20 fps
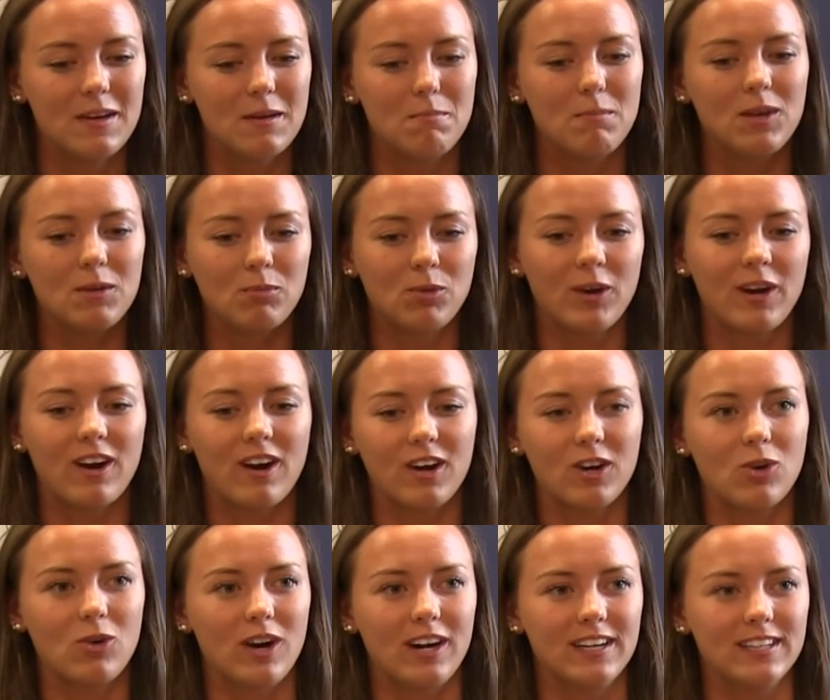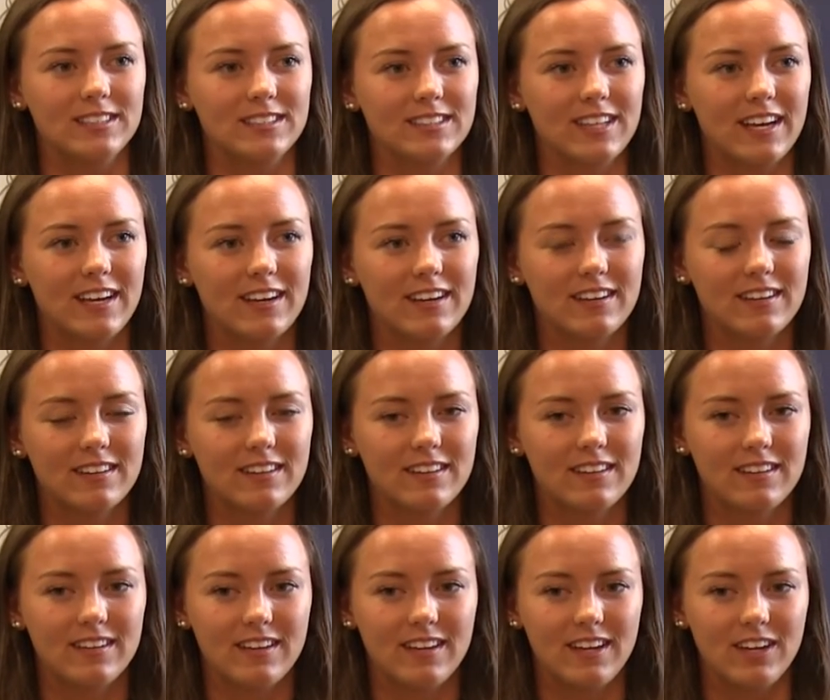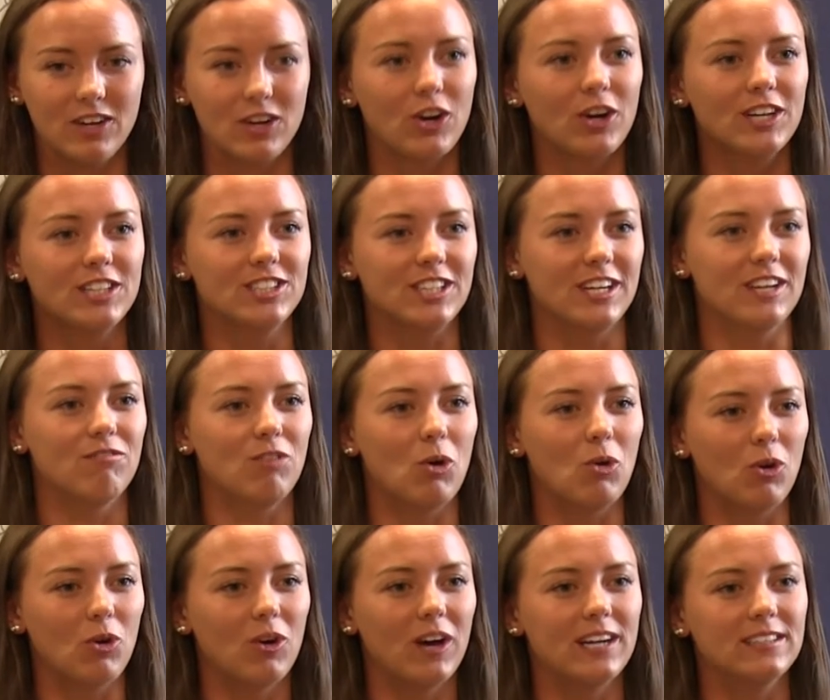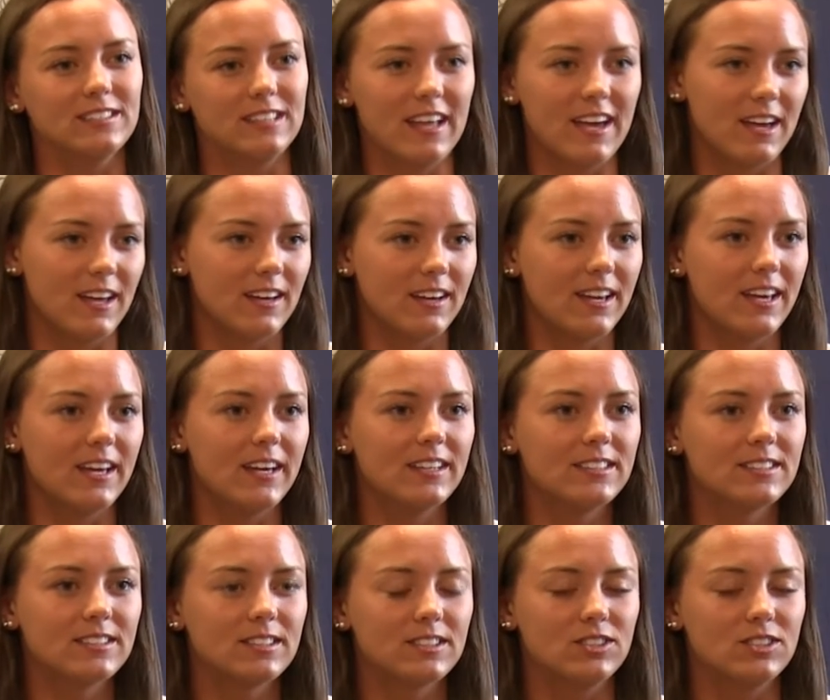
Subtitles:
me and Maria aren't quite as like encouraging and vocal as Leia is,